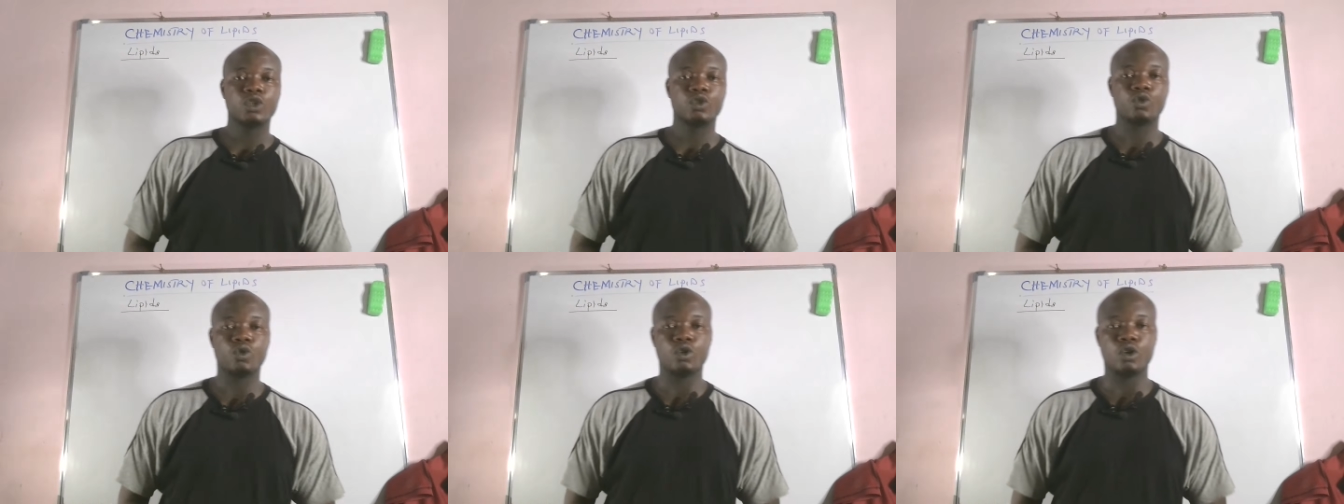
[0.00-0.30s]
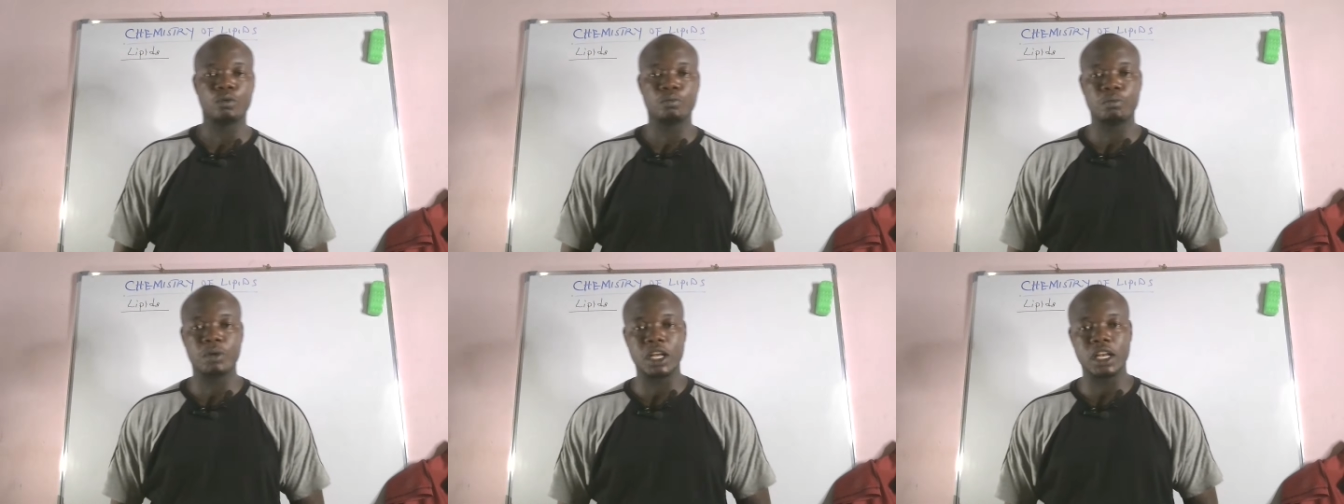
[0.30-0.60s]

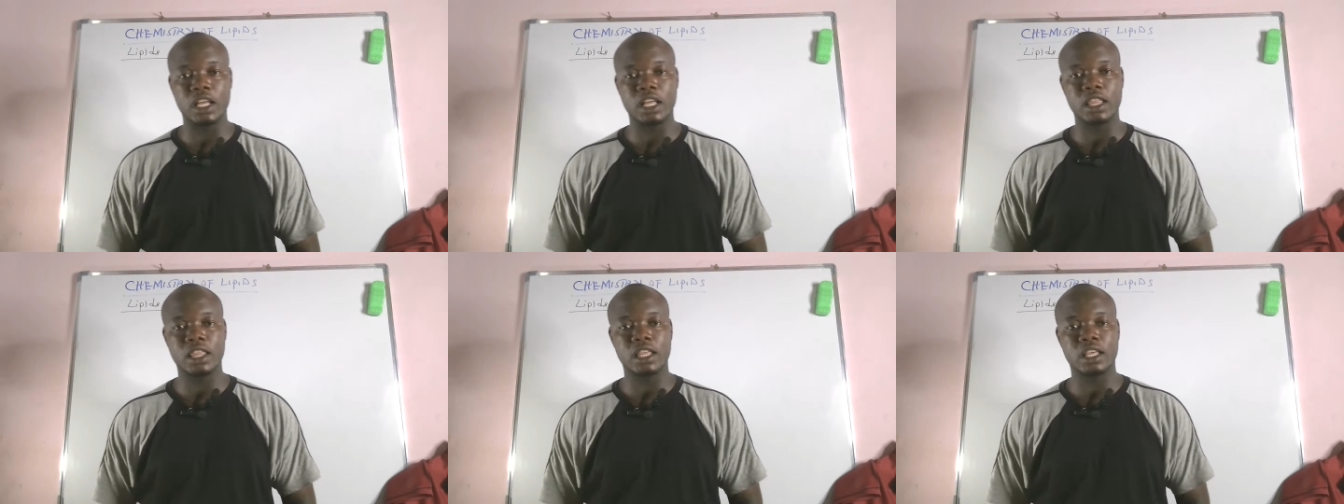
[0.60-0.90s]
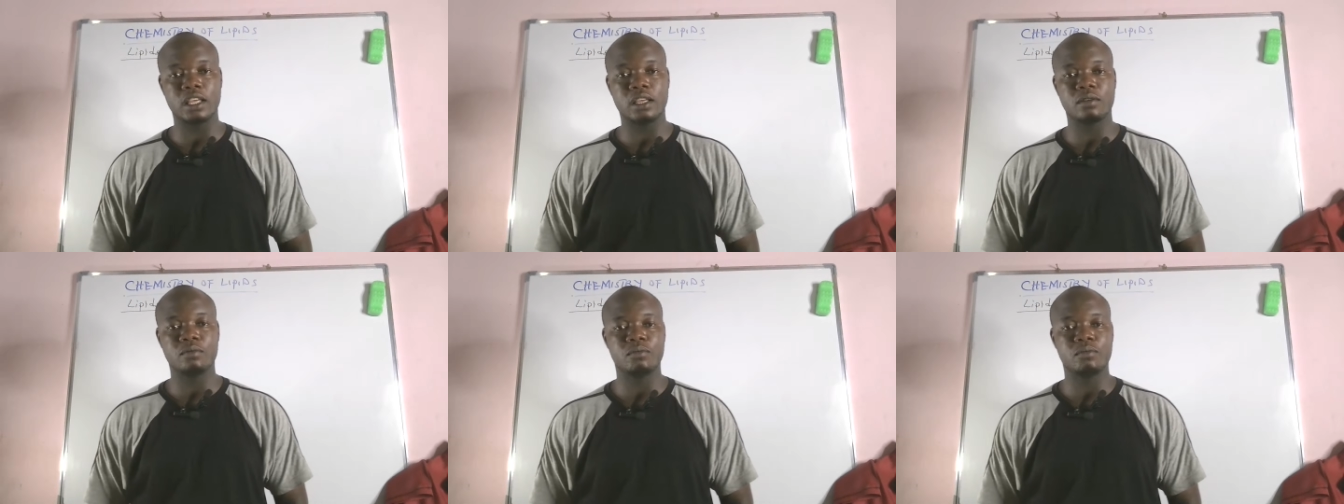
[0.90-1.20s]

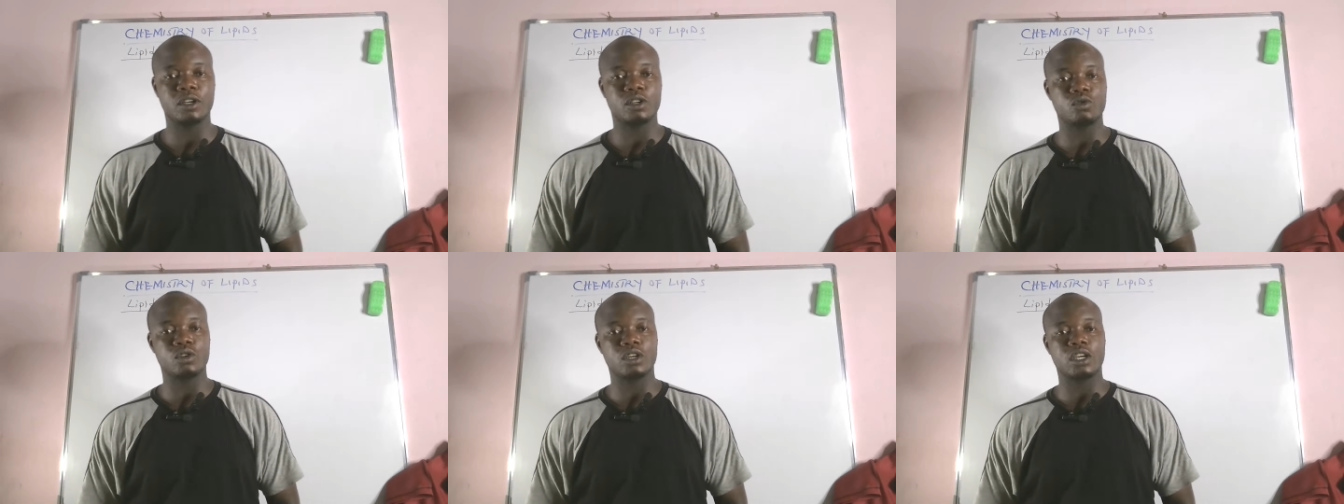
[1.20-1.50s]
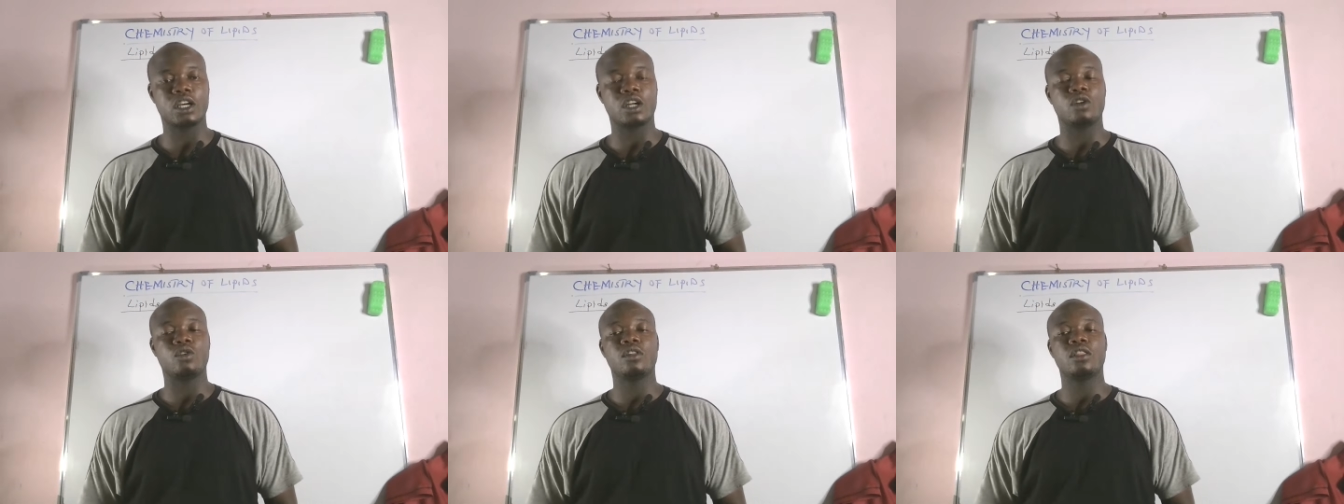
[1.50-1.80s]
solubility, but you
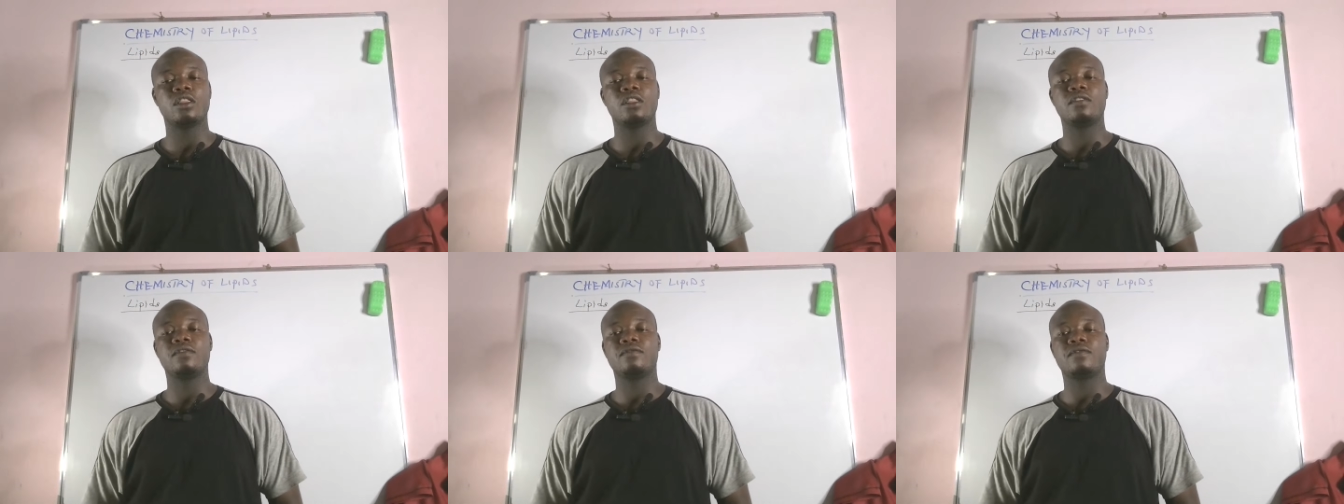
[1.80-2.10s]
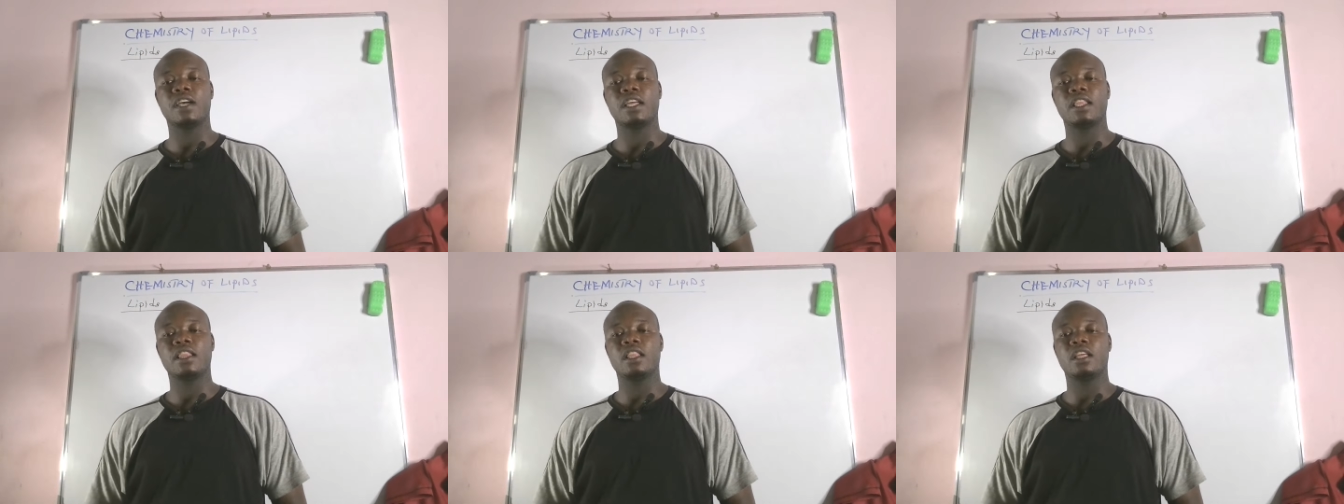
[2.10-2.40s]
cannot
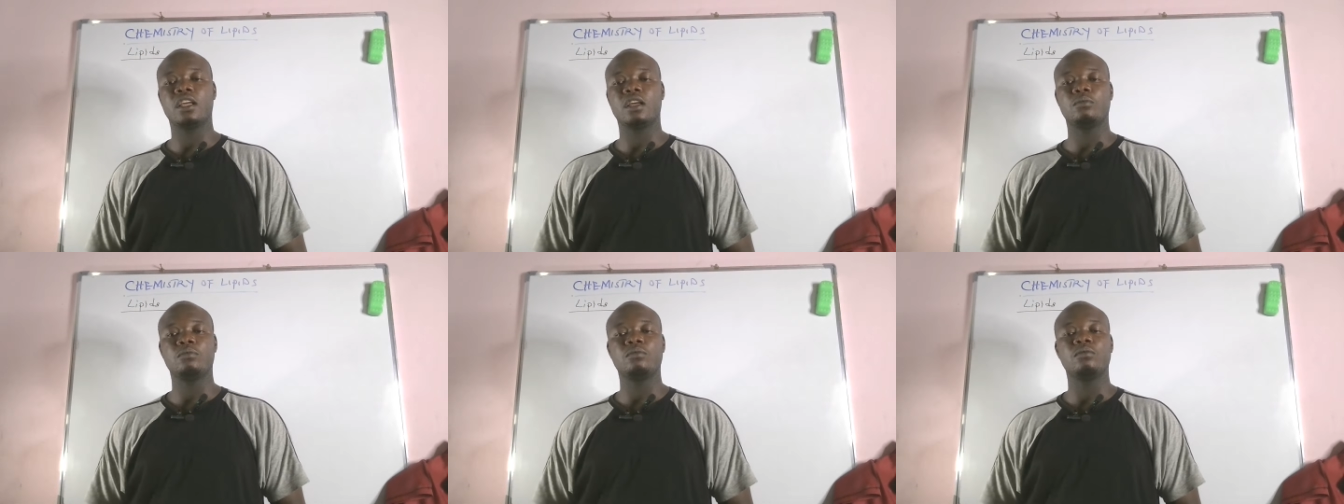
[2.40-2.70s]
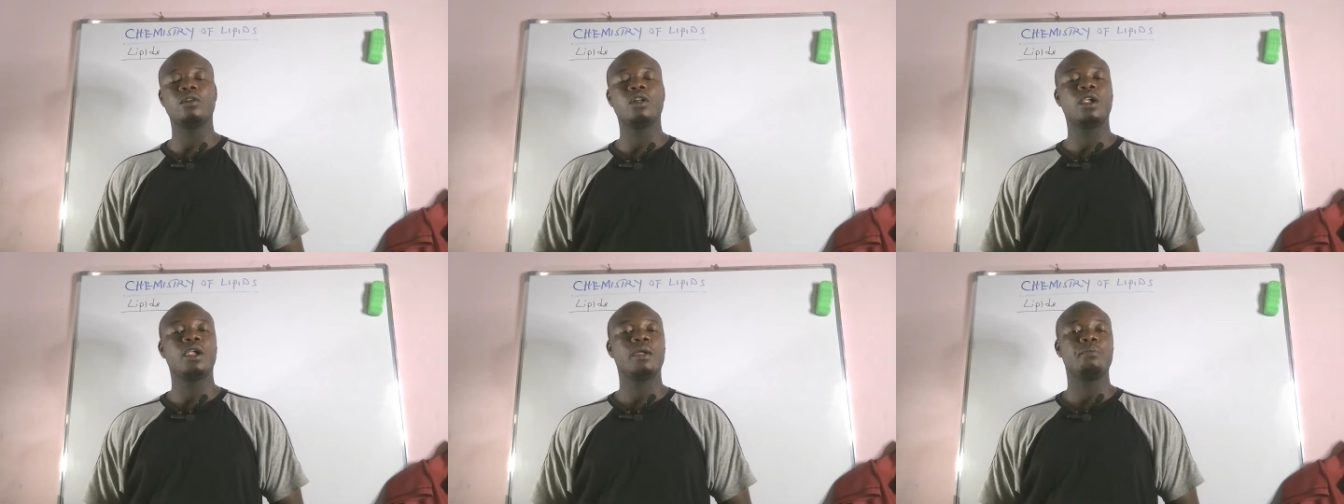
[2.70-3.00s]
define them
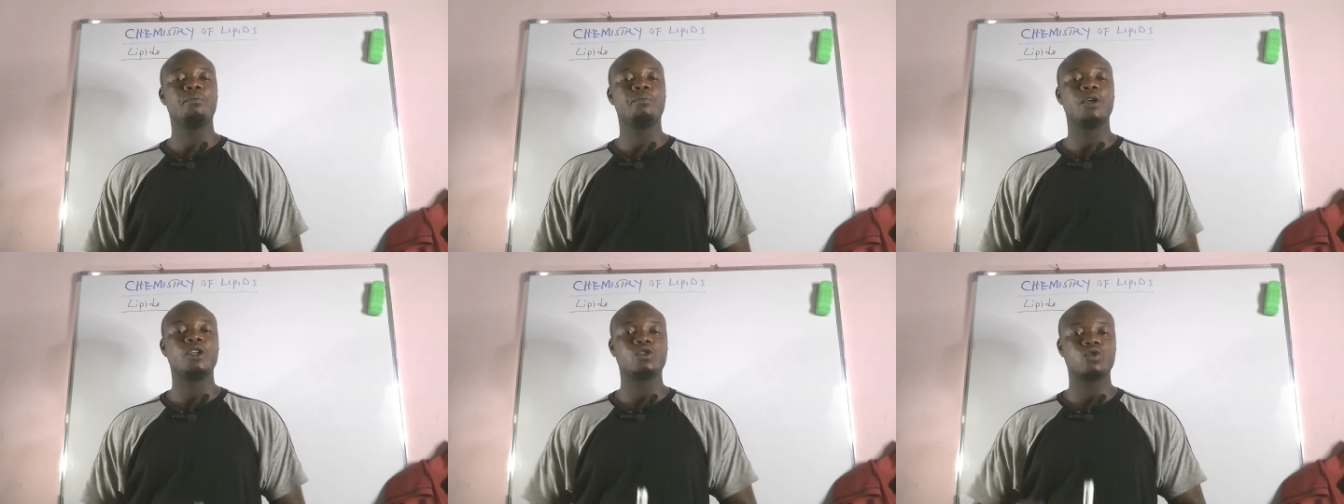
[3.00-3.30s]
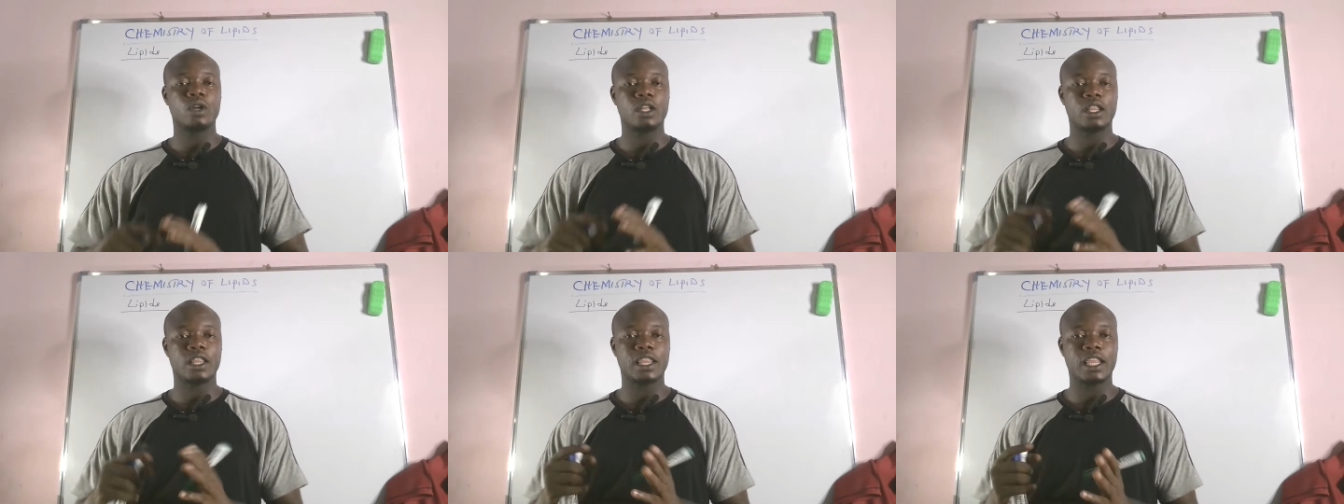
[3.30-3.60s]
based
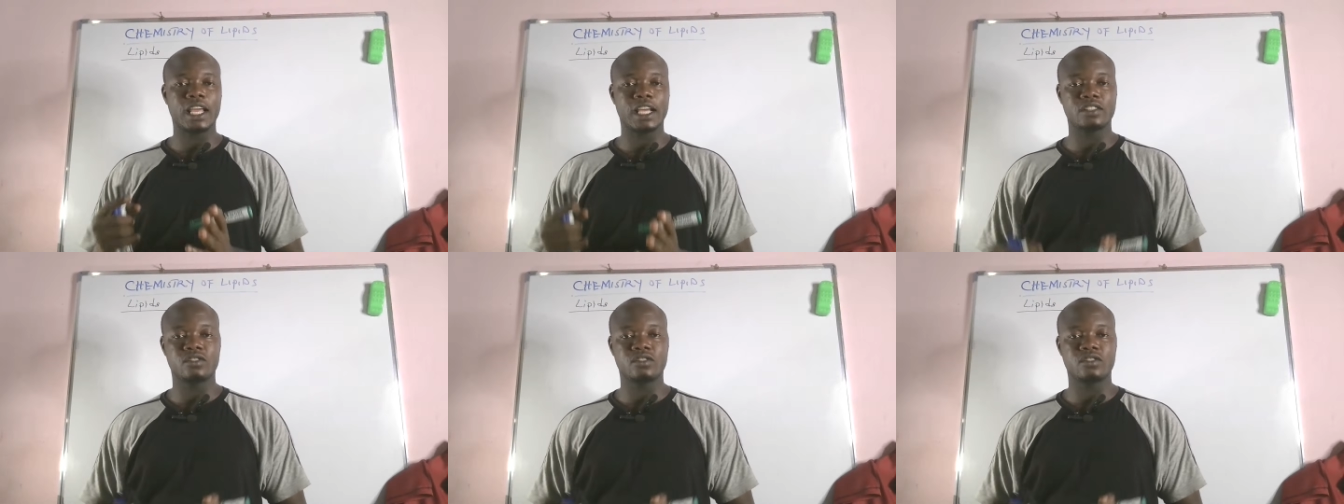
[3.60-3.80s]
on their